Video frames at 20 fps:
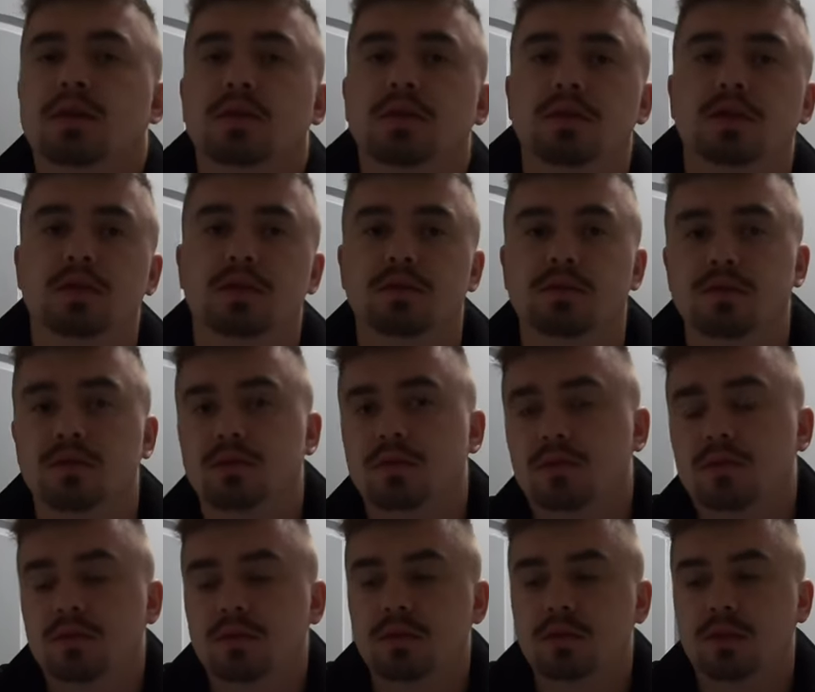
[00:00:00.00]
So
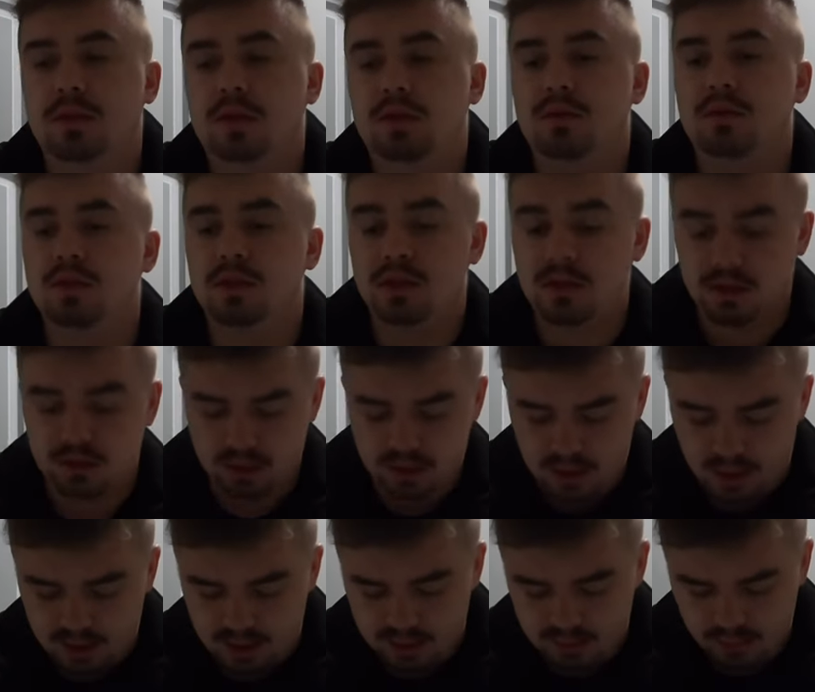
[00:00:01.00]
it was
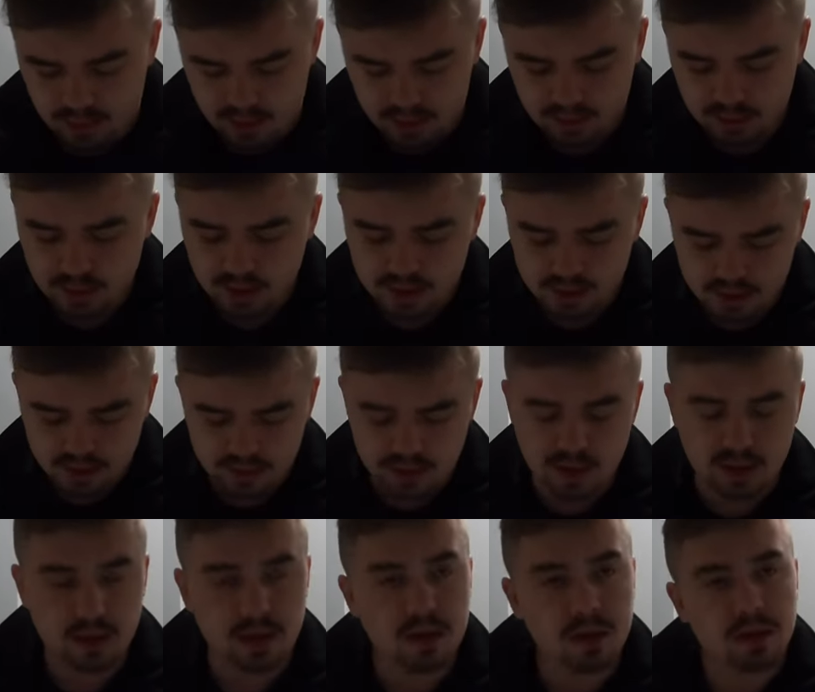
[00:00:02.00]
nice weather
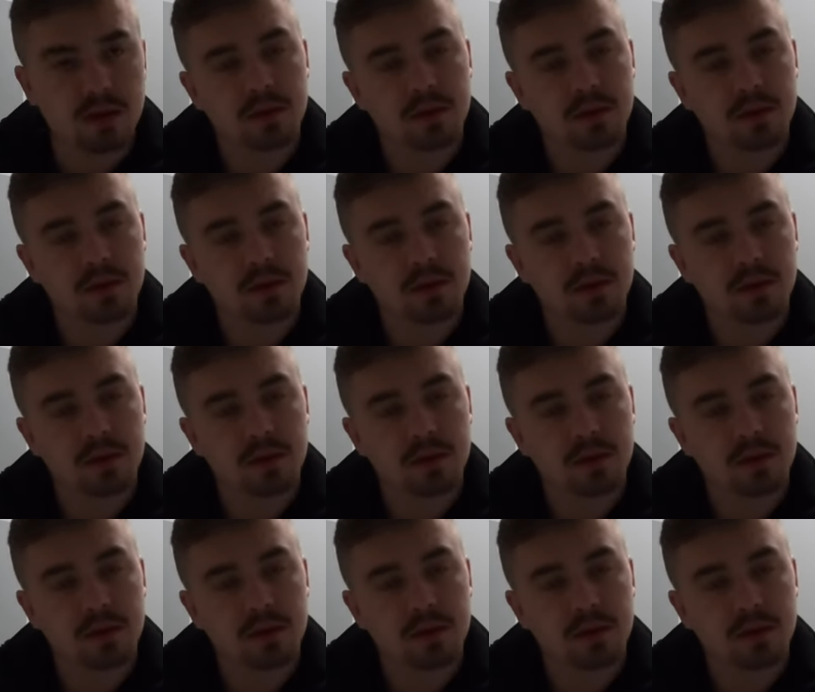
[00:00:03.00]
yesterday,